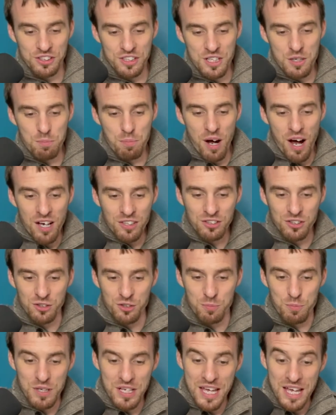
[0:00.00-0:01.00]
The
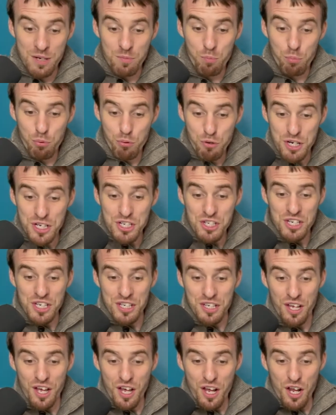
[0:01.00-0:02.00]
apostles began
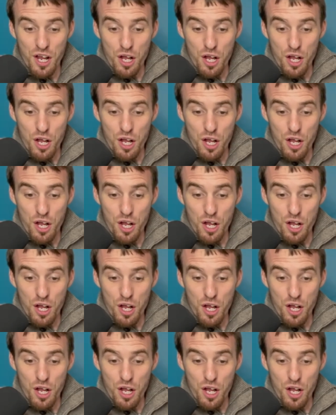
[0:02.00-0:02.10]
preaching